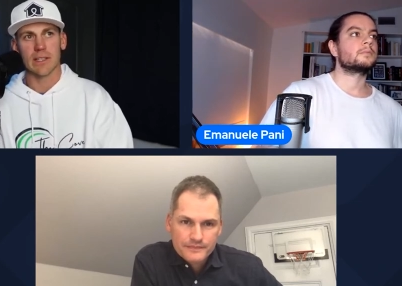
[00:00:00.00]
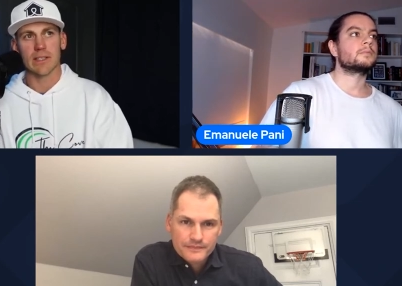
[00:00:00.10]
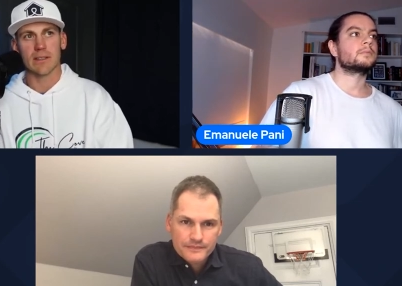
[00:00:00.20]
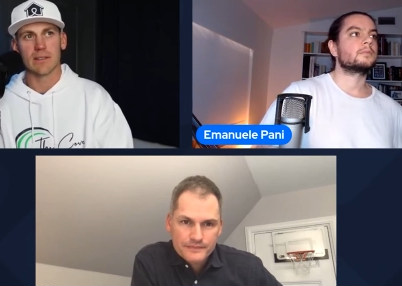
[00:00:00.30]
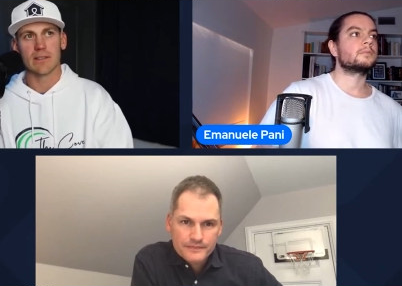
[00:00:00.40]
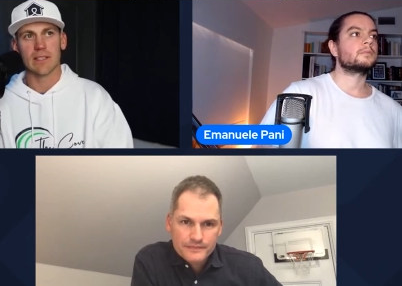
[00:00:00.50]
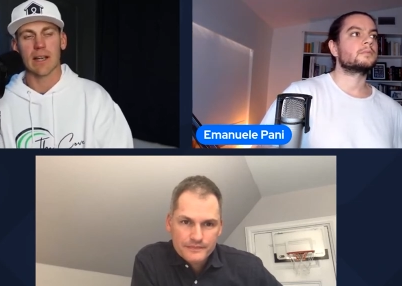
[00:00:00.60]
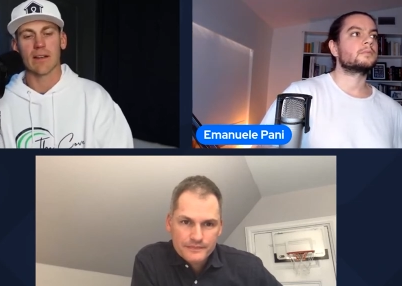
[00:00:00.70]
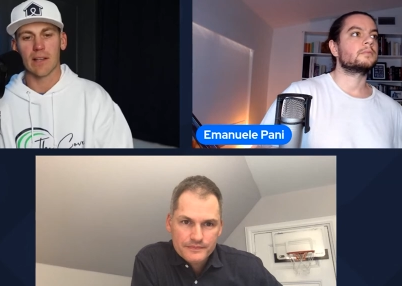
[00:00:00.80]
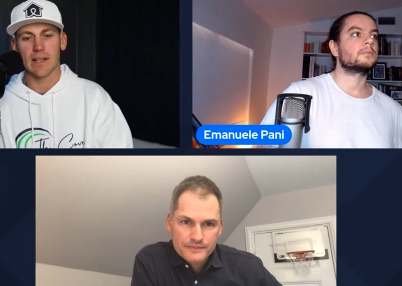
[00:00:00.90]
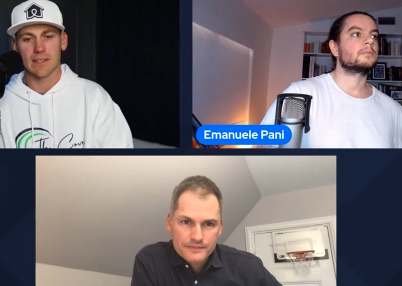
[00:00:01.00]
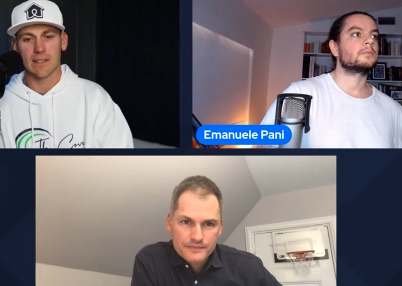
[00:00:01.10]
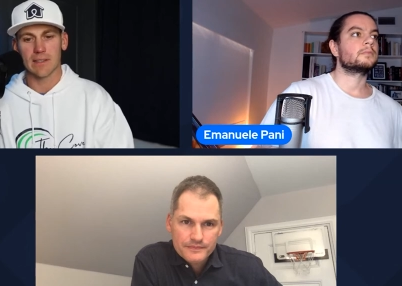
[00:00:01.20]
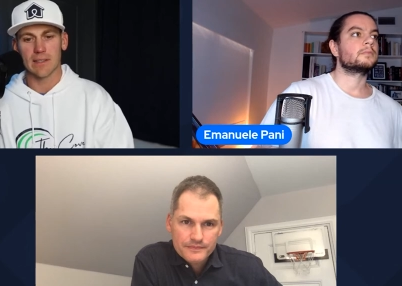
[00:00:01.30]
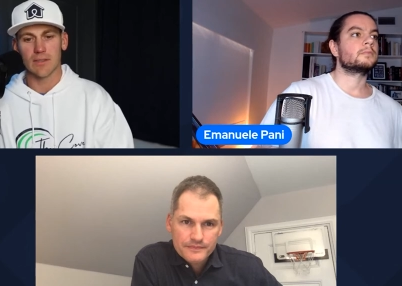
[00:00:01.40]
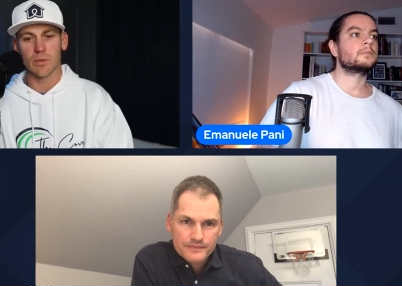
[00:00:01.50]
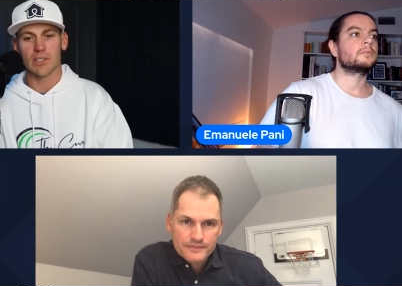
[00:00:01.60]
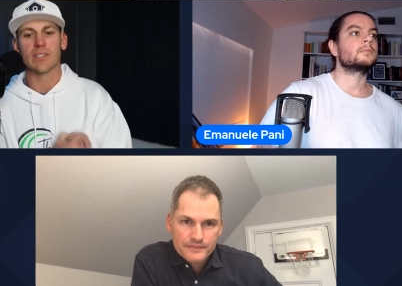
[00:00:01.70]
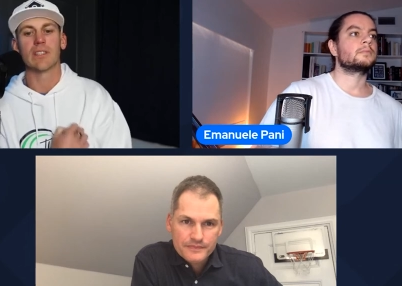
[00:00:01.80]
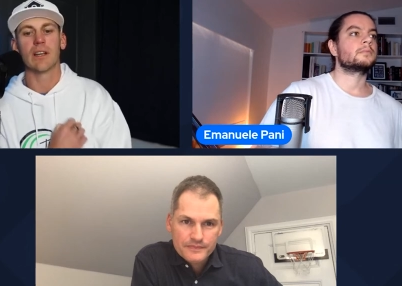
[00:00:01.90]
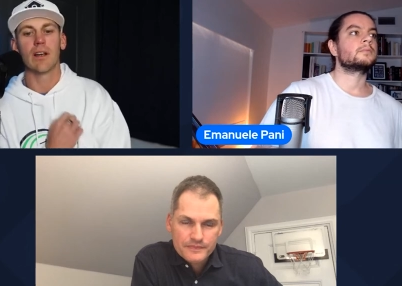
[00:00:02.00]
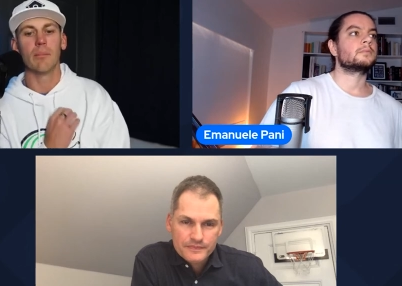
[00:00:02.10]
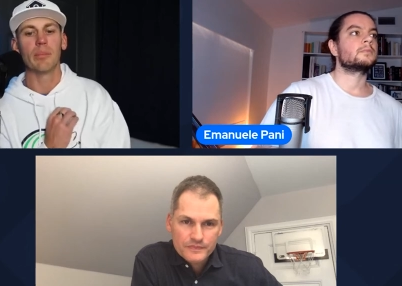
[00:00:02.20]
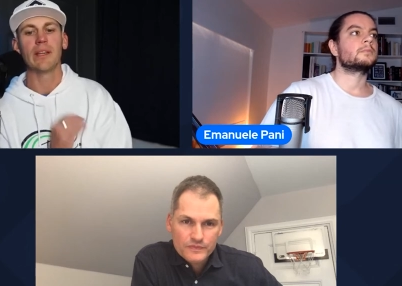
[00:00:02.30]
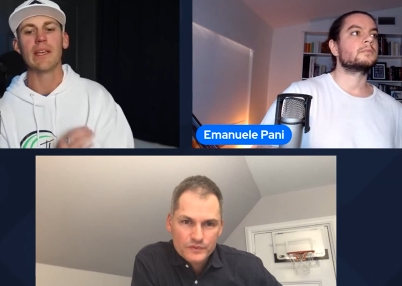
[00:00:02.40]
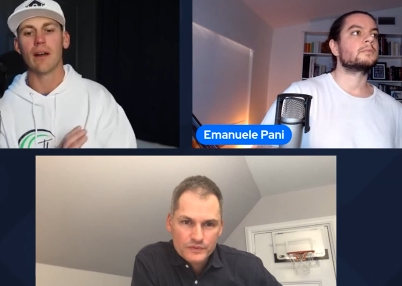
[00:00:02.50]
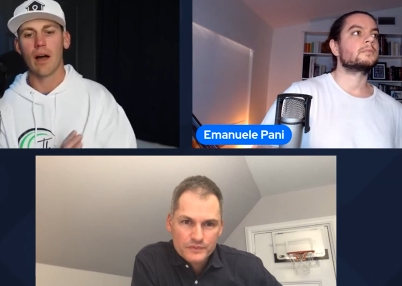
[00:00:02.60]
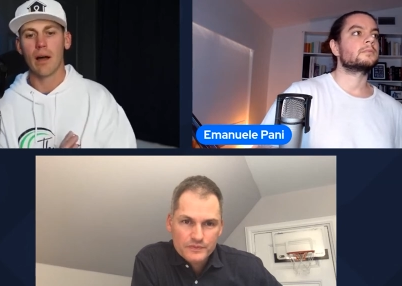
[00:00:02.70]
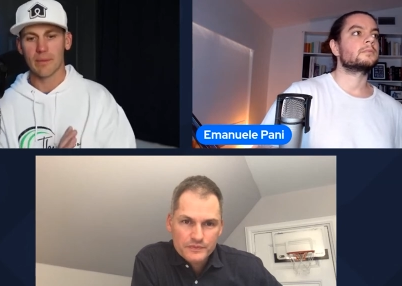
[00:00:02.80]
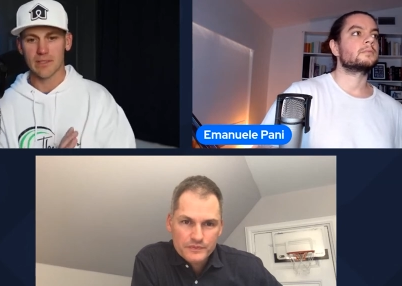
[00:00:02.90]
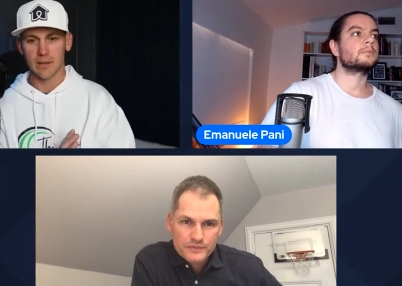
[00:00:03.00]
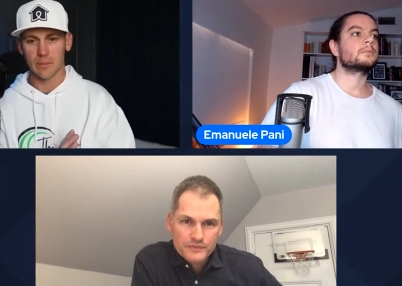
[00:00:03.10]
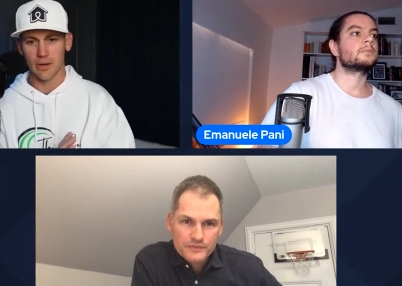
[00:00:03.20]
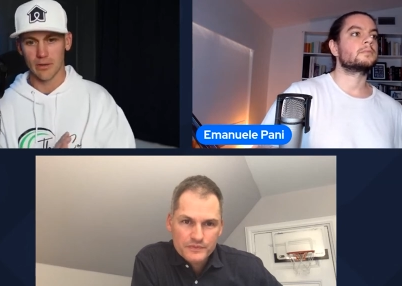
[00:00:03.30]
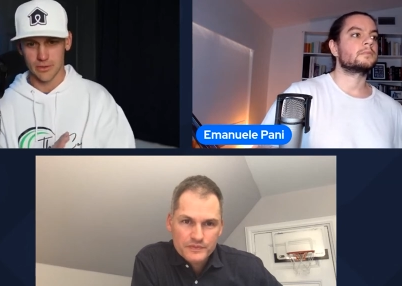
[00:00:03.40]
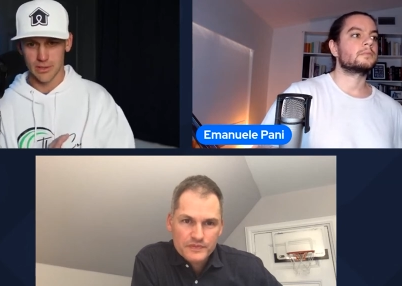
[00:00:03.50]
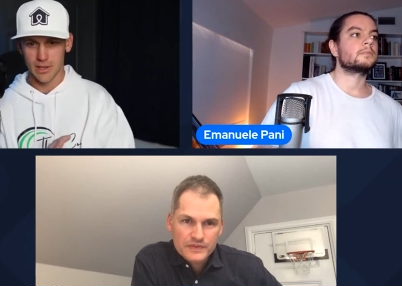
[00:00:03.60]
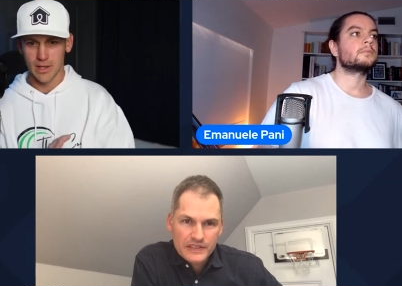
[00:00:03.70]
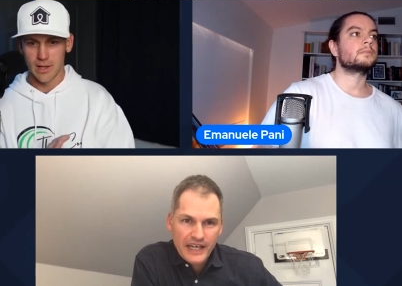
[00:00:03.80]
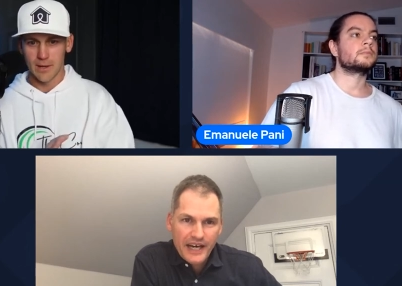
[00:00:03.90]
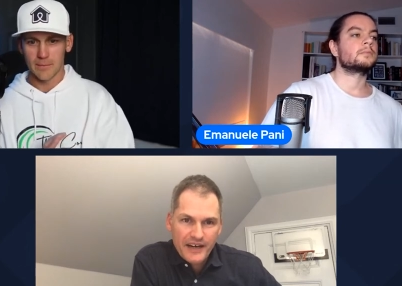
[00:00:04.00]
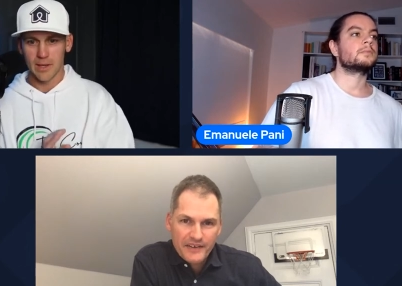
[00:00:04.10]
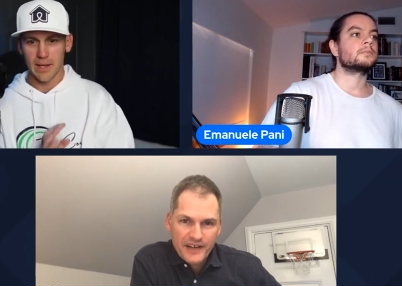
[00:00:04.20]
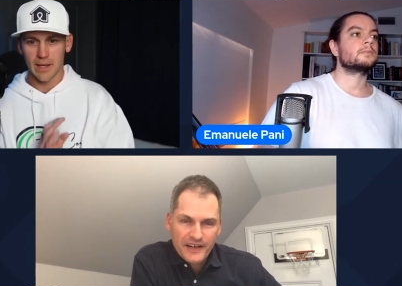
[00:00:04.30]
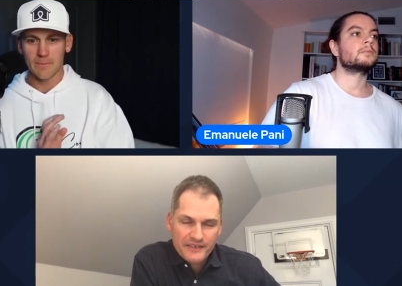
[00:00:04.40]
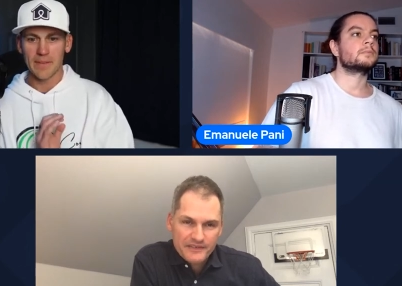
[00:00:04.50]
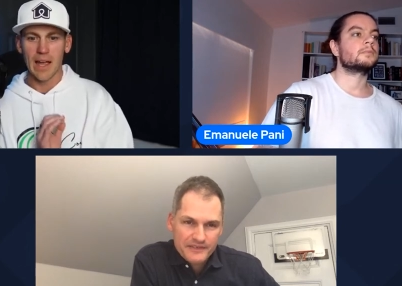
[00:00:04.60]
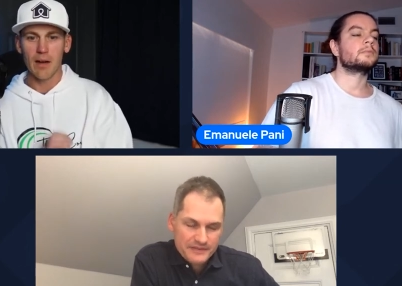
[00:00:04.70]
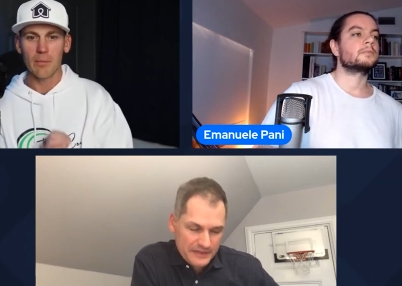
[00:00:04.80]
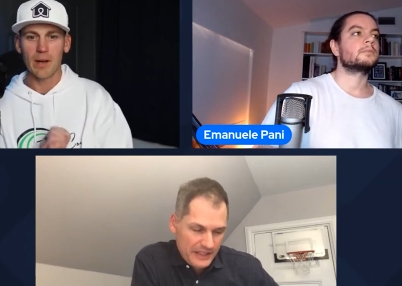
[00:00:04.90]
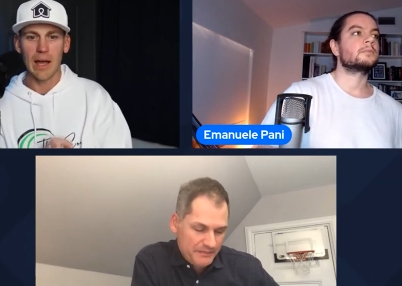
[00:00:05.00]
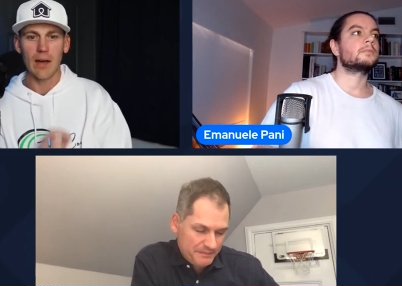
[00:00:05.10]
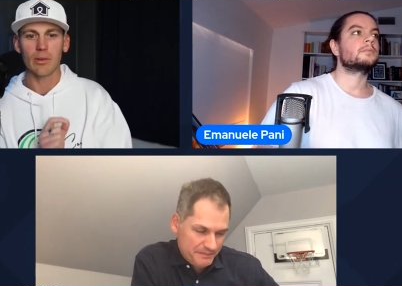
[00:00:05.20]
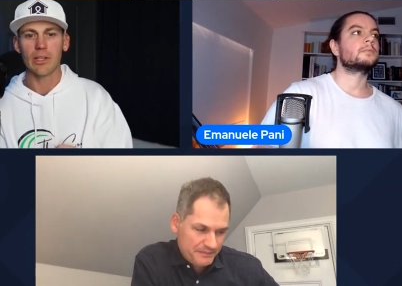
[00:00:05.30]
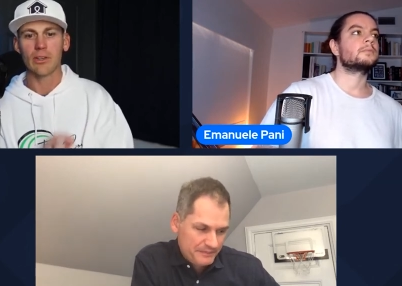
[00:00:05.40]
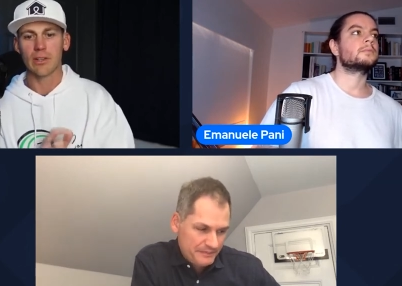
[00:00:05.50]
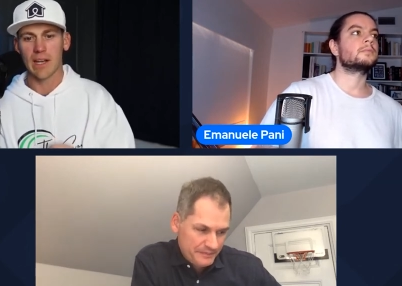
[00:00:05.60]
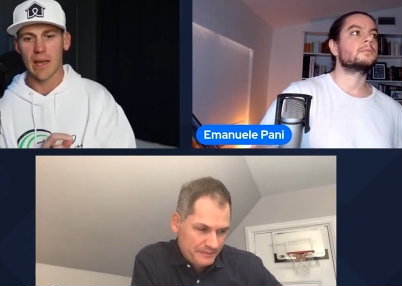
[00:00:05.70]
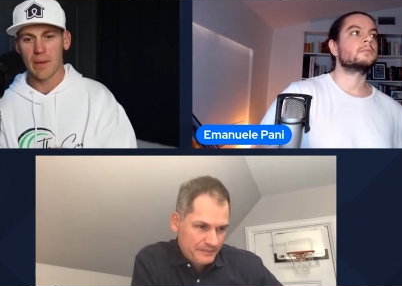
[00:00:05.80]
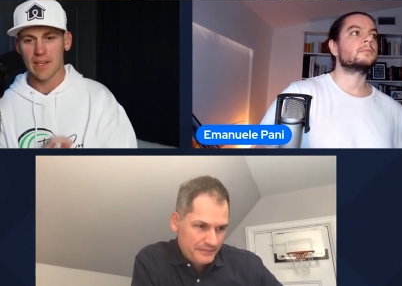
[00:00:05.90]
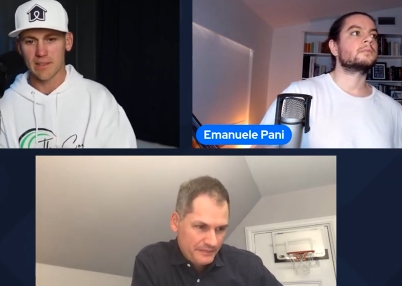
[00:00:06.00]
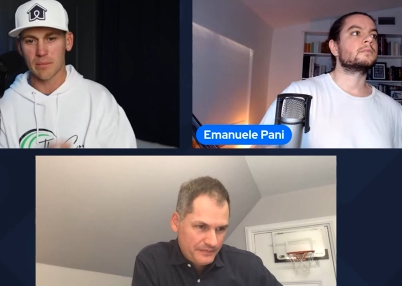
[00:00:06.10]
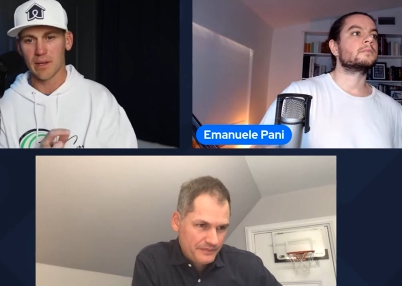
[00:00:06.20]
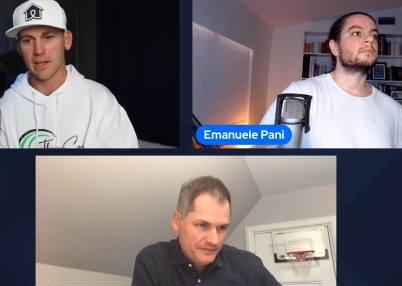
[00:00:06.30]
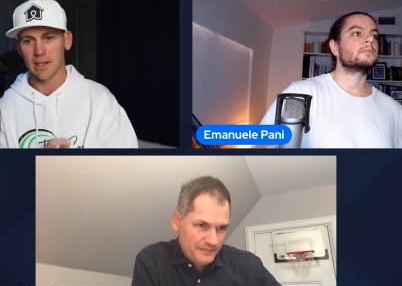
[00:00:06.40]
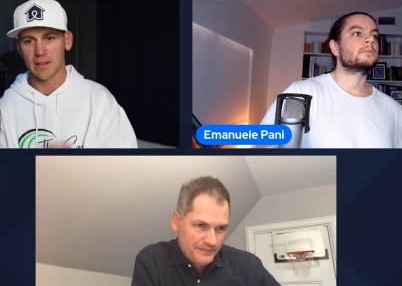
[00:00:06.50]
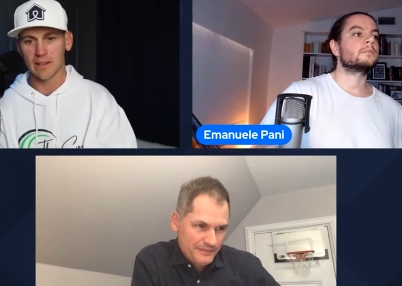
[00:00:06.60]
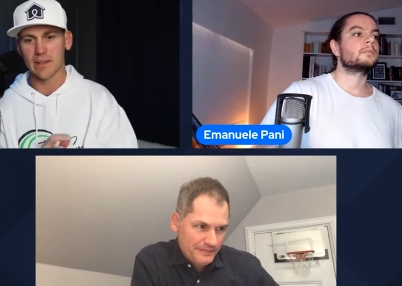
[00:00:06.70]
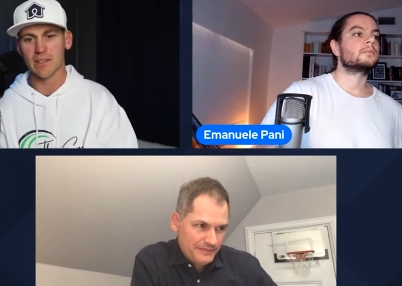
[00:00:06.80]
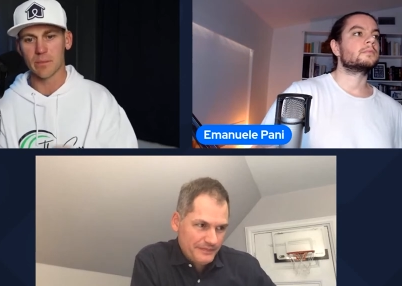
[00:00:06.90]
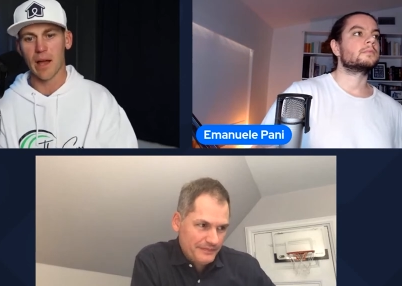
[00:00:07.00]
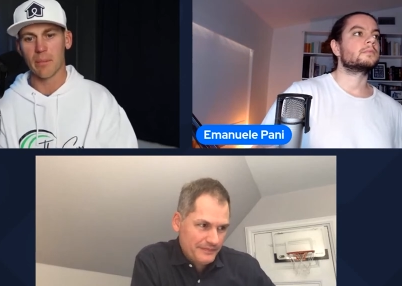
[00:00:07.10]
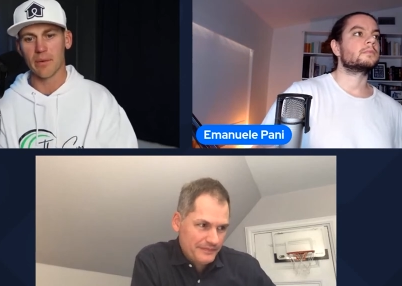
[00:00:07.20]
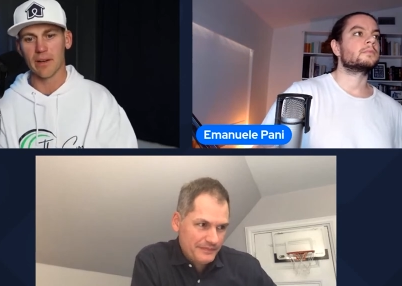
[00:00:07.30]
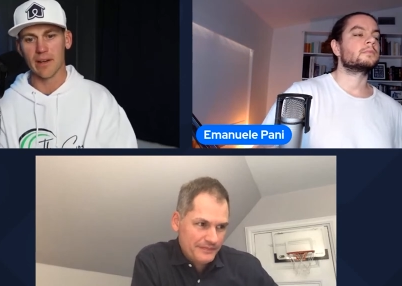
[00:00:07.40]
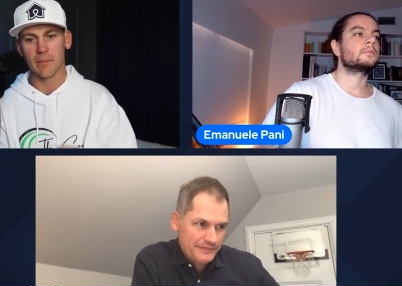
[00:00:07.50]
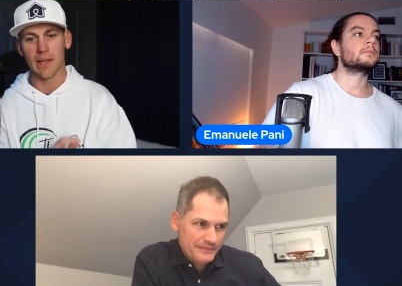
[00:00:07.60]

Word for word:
Speaker 1: like second-class citizens, which is the complete opposite approach.
Speaker 2: Yeah.
Speaker 1: Like, yeah. How little can I pay somebody to clean this property? And I'm